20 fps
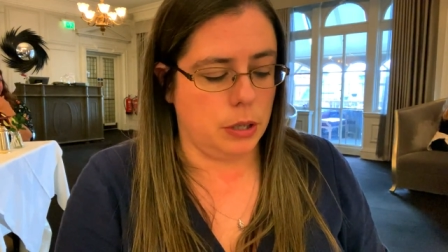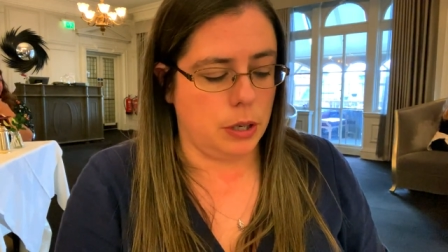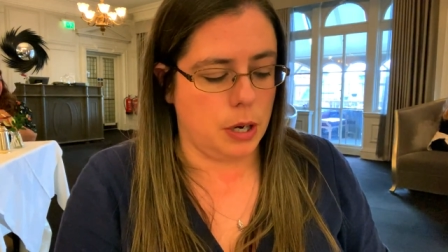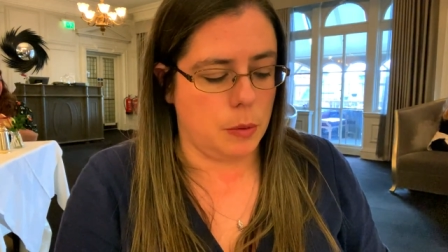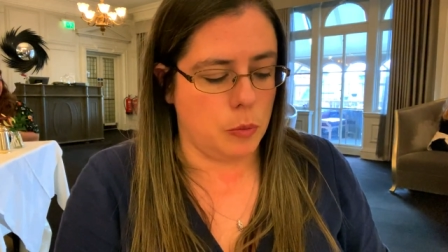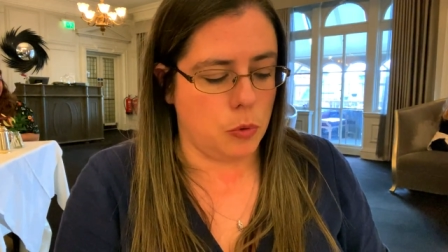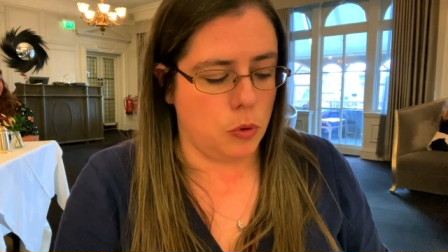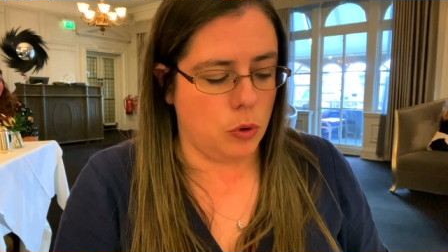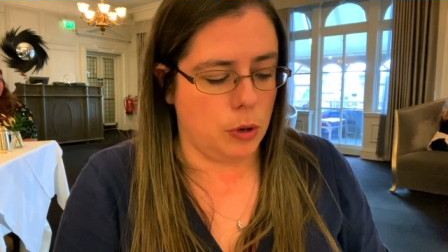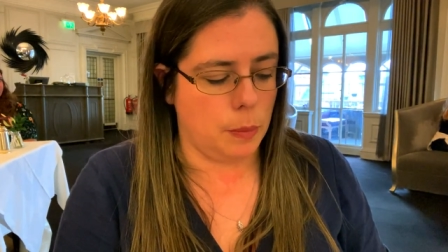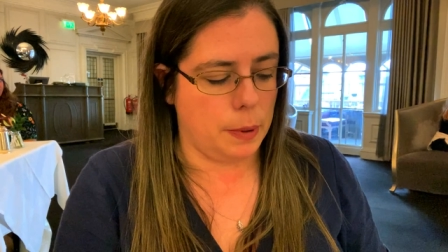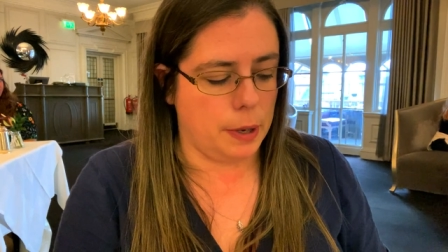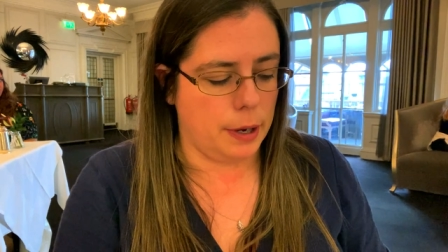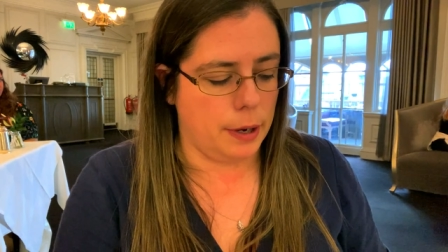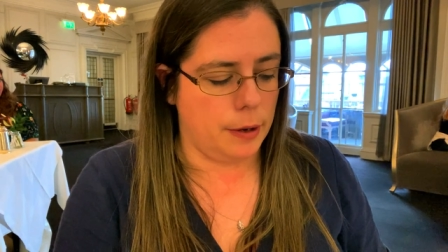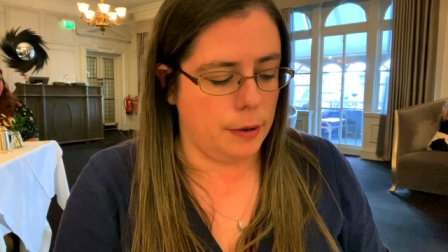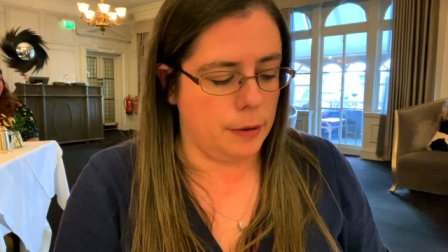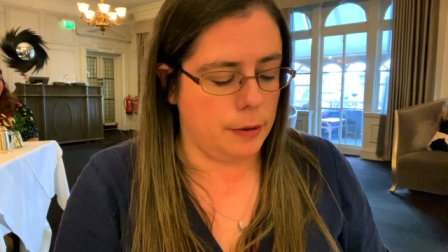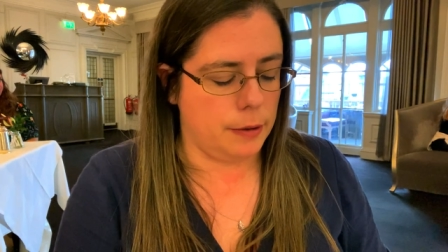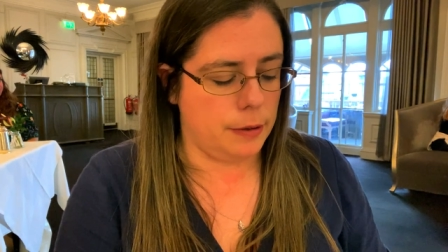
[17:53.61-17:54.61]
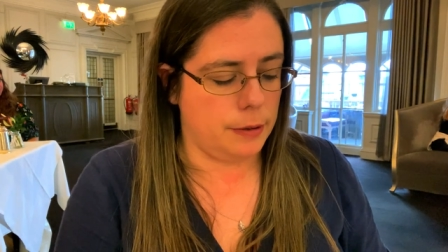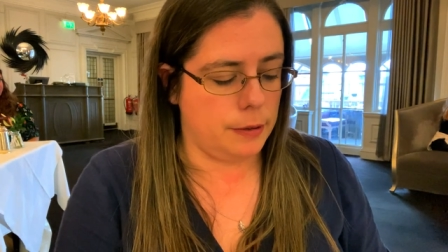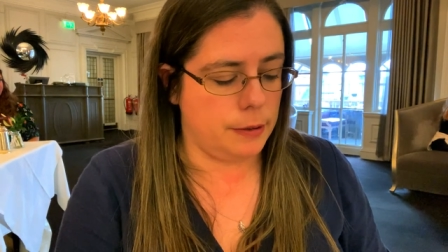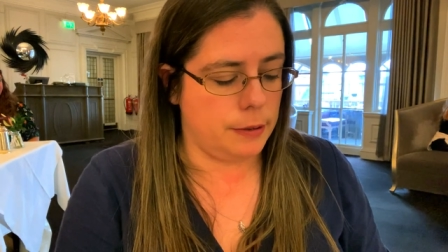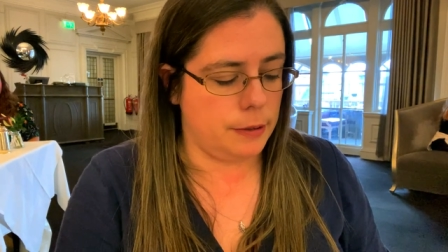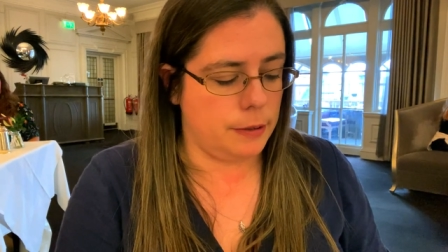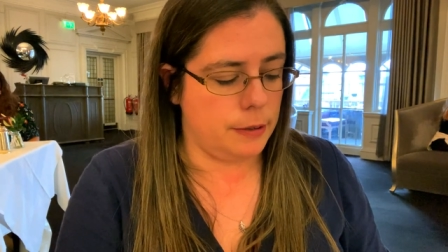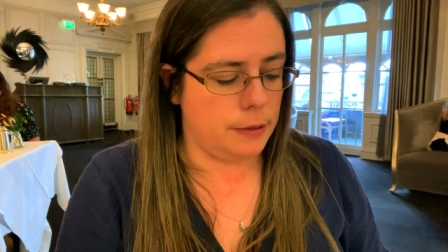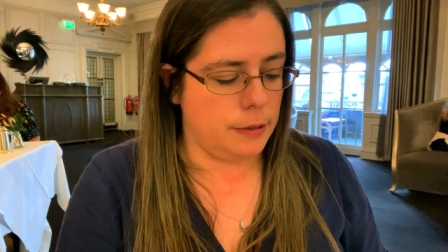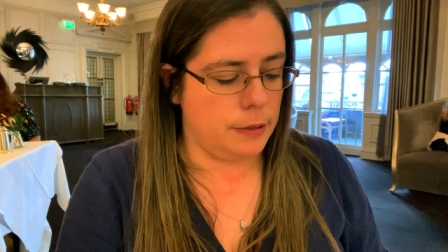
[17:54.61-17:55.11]
I'm all about.
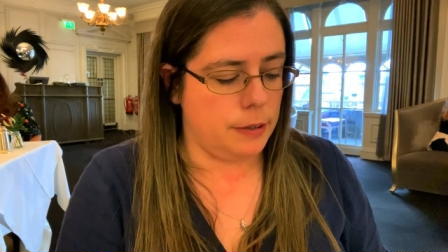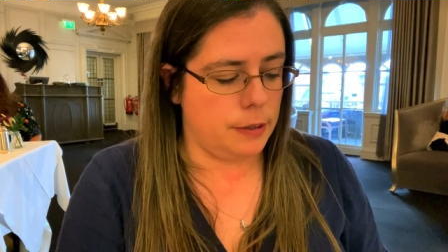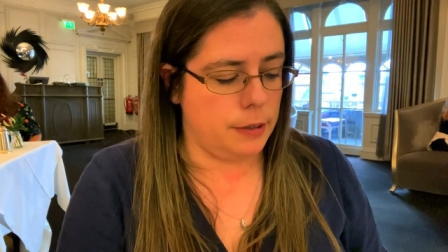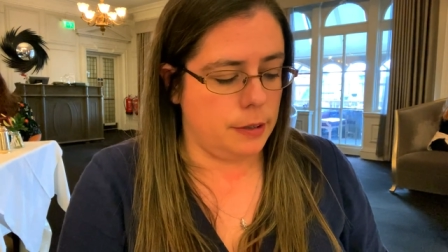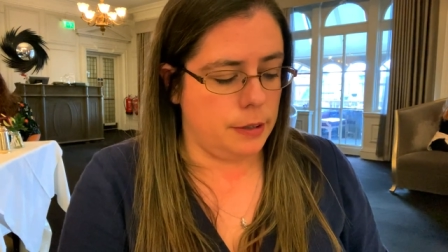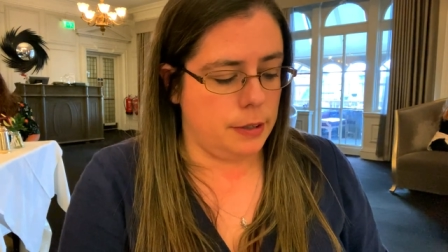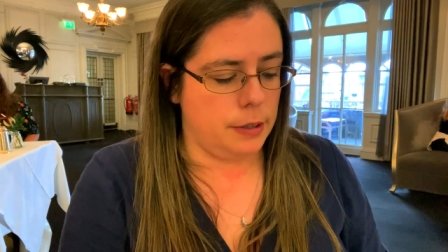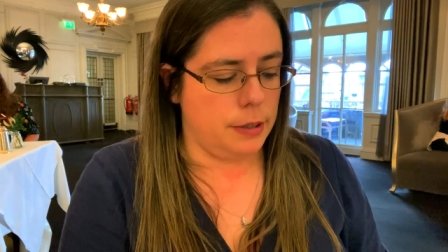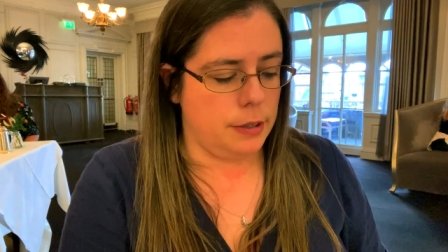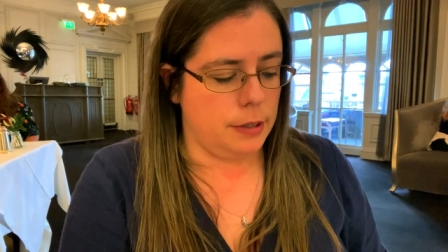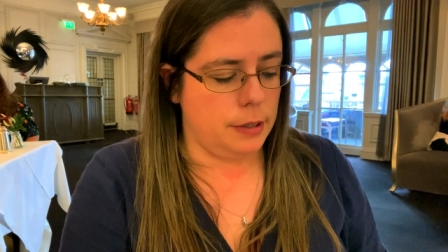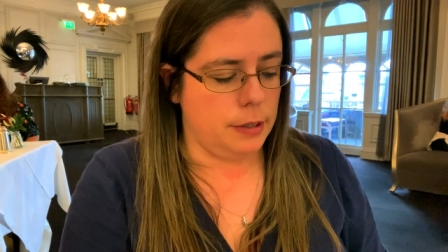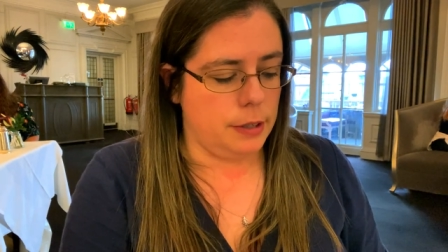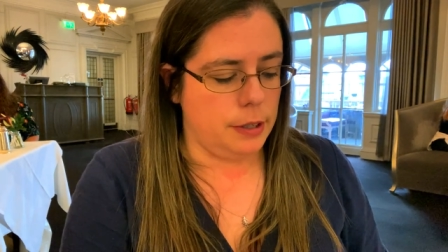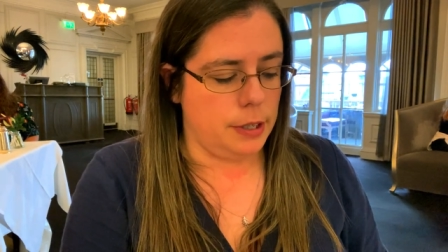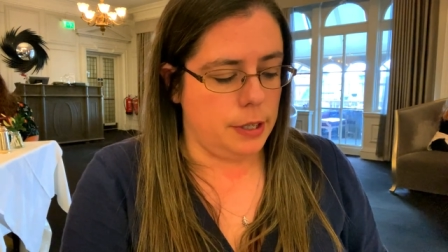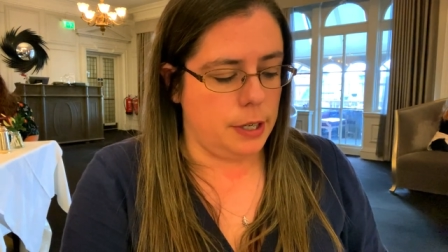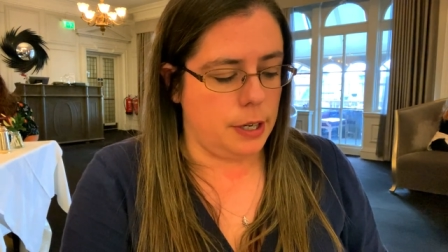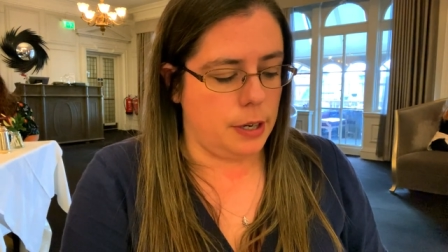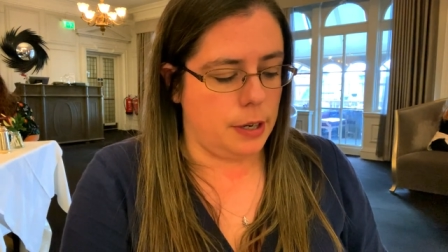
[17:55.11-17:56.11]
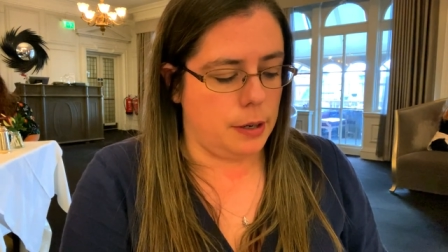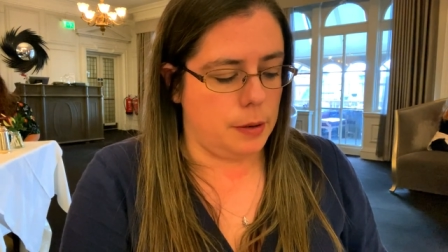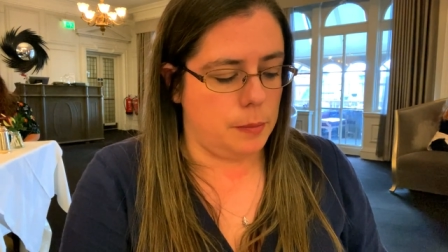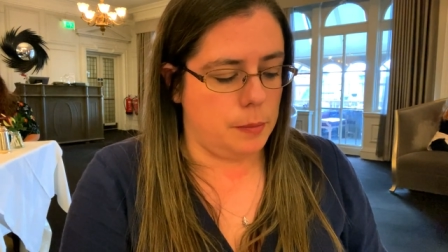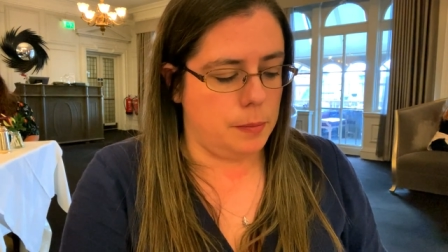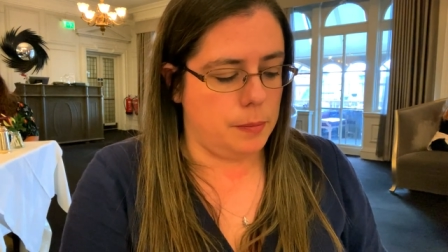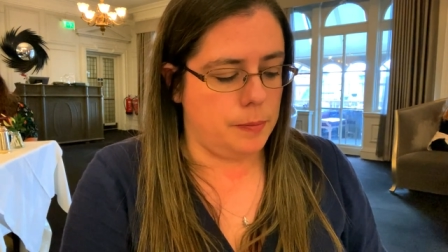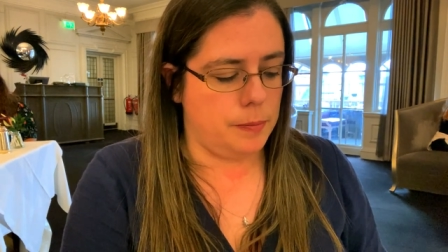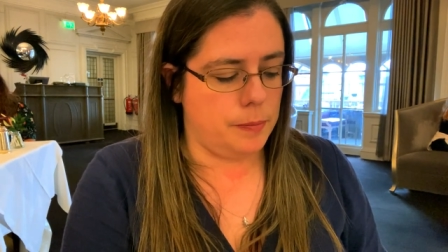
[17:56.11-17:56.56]
Yum.